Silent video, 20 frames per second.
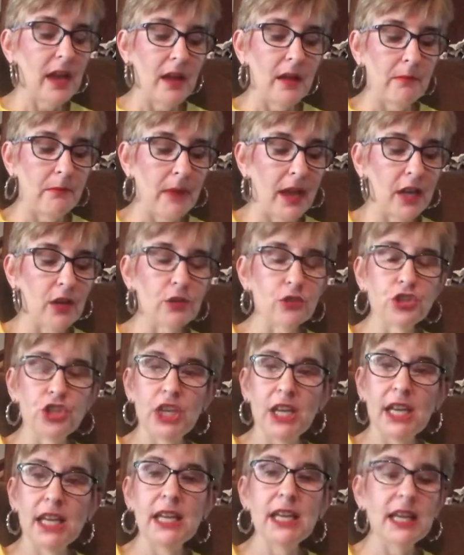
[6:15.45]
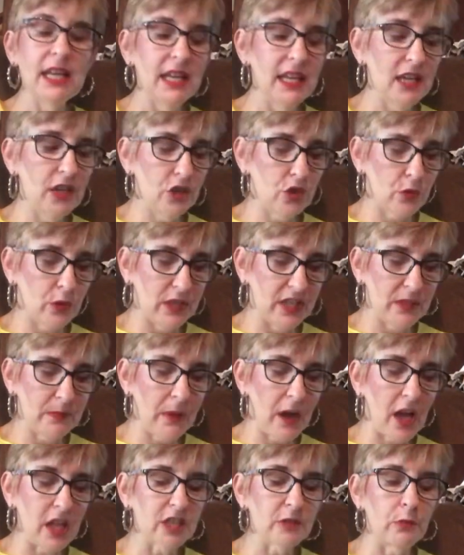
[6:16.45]
Mayor Jenny is
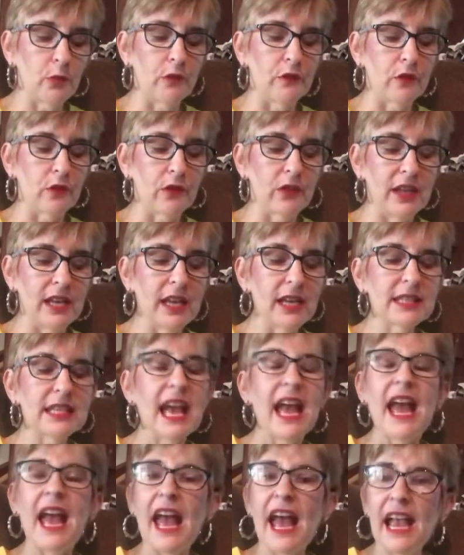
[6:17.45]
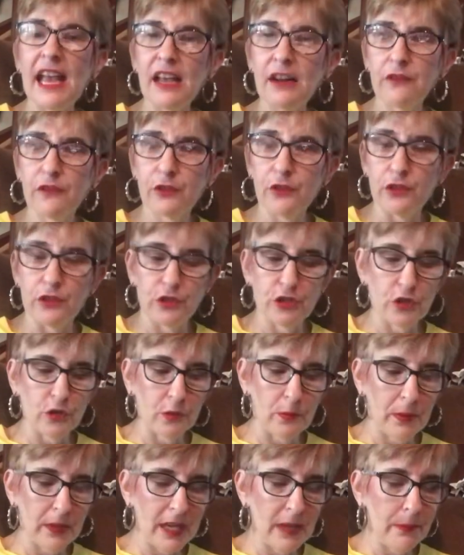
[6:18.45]
responsible for this and for the two
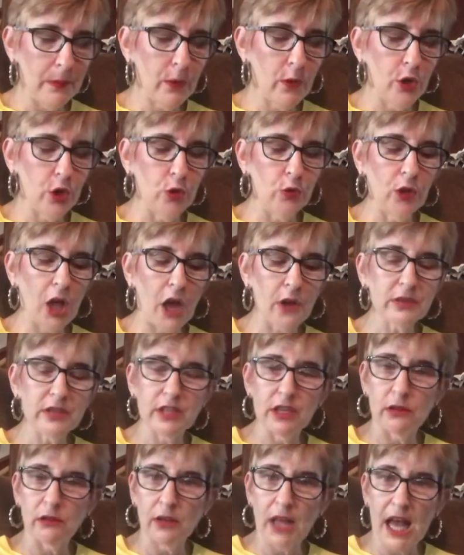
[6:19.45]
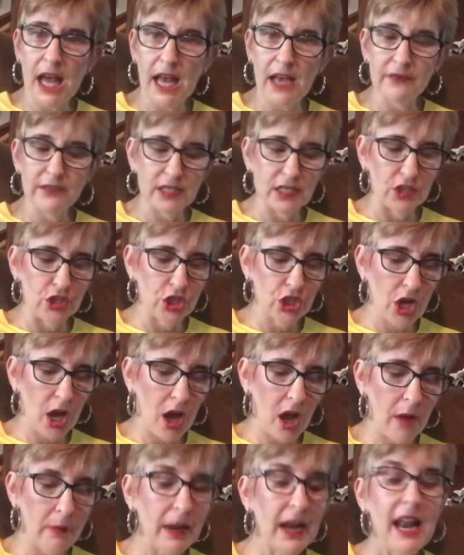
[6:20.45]
people who lost their lives in
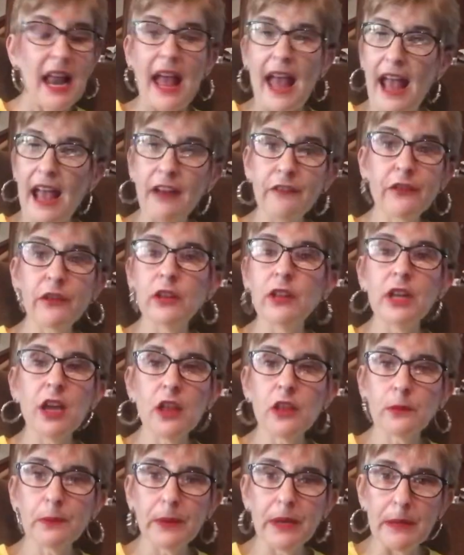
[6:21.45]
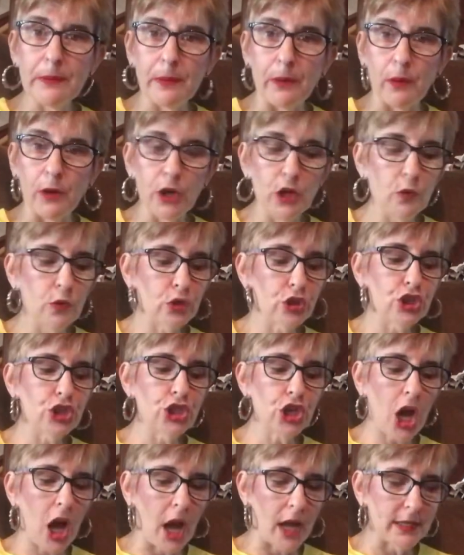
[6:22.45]
CHOP and for the other people who were
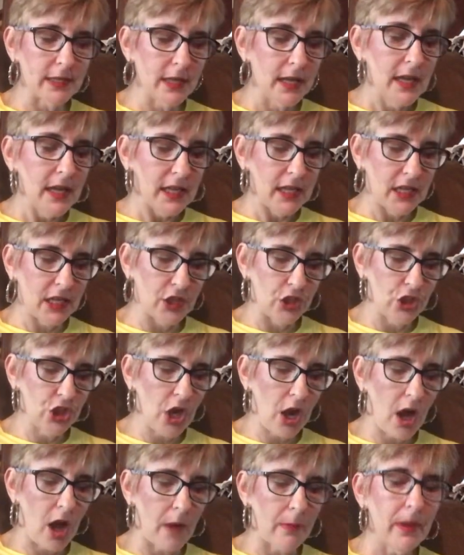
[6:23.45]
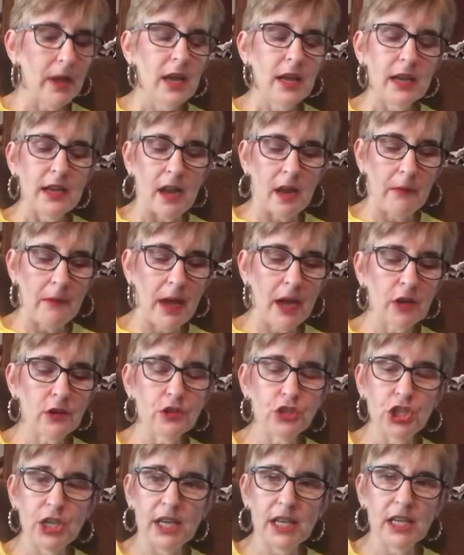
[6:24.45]
shot in CHOP. Now, Mayor
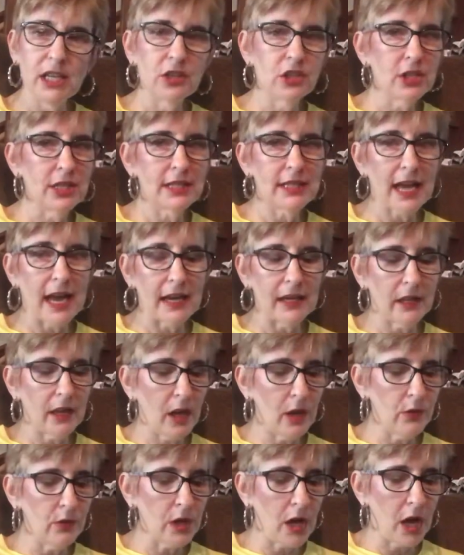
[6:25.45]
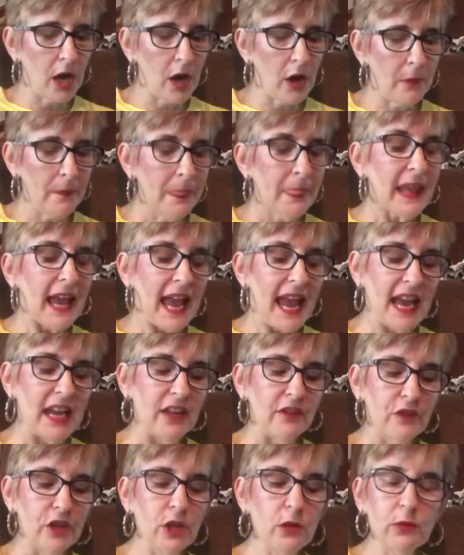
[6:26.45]
Jenny, she's got to go, y'all. And
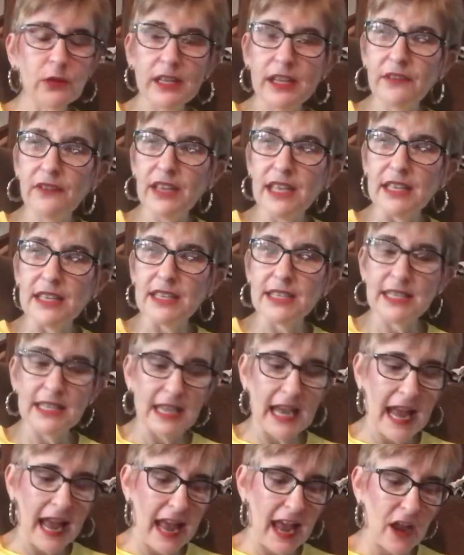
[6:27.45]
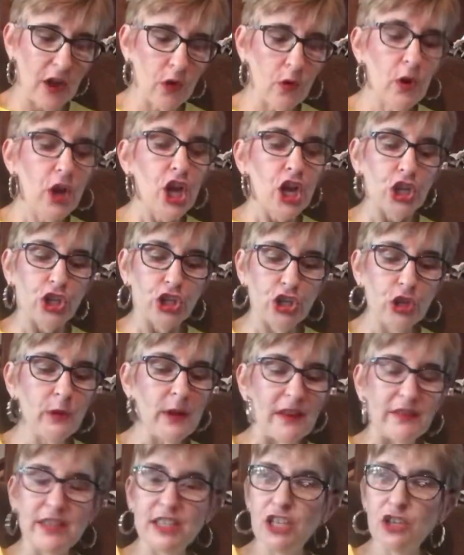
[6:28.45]
if you live in Seattle, you
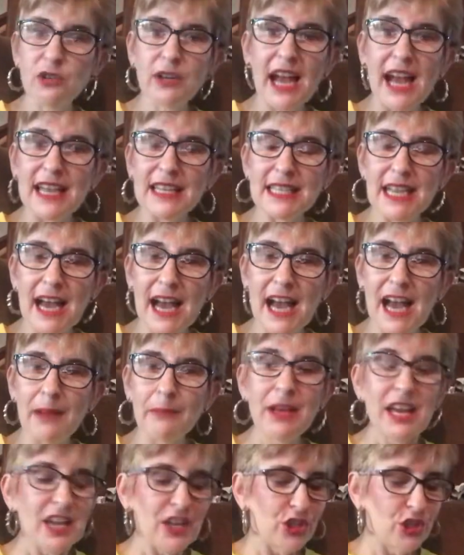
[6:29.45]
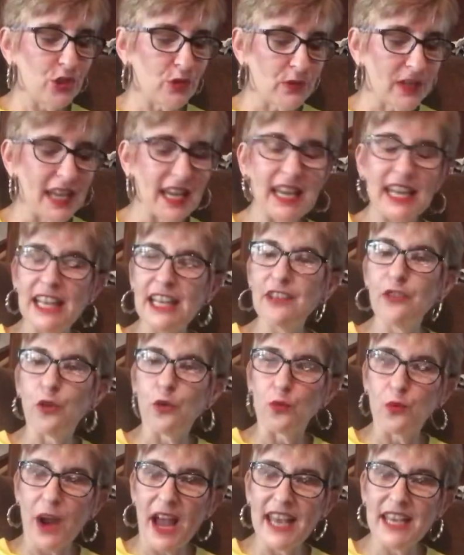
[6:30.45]
have still got time to get in the
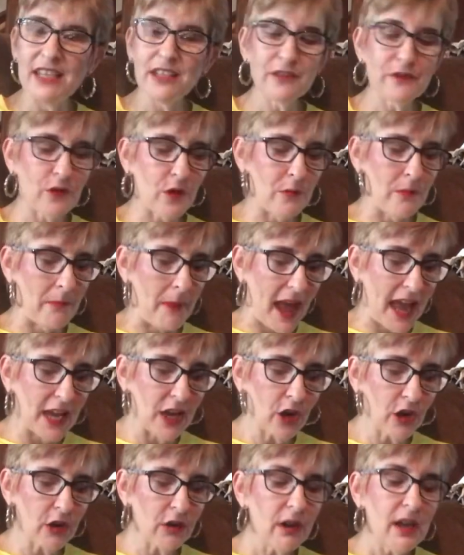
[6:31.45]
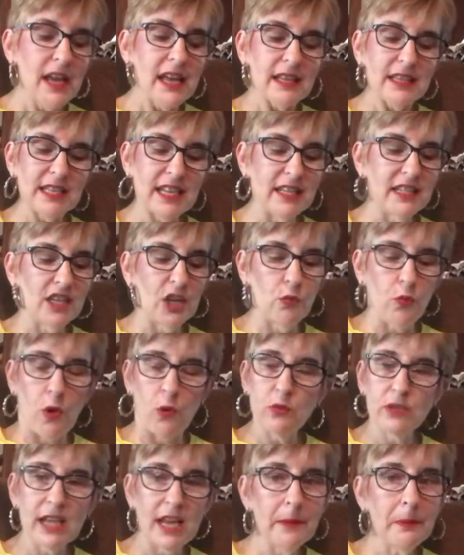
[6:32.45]
race for mayor since it won't
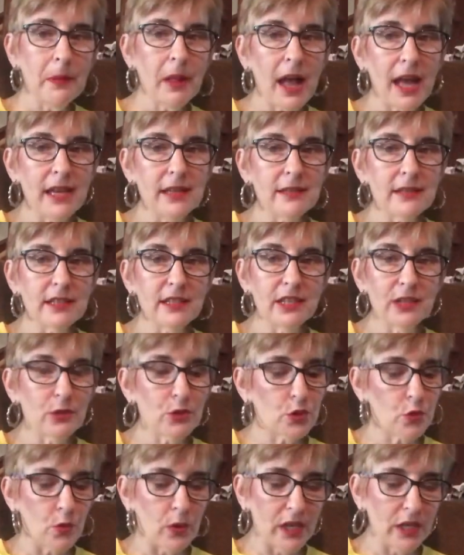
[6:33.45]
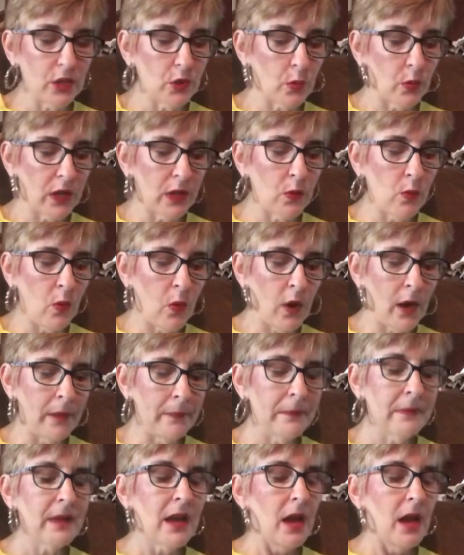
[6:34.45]
take place until 2021.